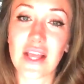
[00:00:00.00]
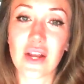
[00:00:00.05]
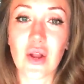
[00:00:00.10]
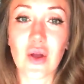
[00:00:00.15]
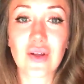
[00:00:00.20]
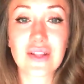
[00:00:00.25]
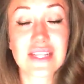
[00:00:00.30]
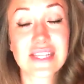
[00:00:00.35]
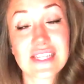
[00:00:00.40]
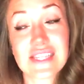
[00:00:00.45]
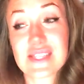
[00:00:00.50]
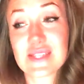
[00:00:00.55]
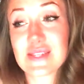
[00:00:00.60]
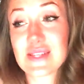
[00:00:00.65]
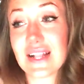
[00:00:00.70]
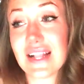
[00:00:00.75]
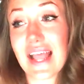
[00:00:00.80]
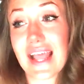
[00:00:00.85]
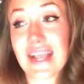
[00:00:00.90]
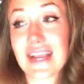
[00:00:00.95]
you know. This
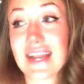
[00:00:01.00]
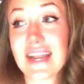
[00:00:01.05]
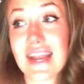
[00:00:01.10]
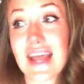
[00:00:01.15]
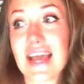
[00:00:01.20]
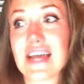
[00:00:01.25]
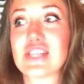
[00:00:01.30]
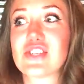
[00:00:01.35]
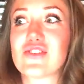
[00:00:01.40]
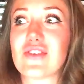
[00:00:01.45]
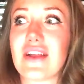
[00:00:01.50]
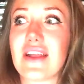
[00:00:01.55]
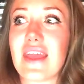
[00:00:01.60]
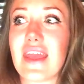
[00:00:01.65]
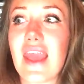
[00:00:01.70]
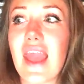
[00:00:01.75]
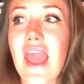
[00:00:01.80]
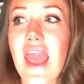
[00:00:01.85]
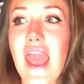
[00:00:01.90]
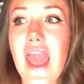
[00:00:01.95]
is like
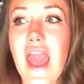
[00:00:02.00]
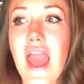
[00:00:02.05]
naturally,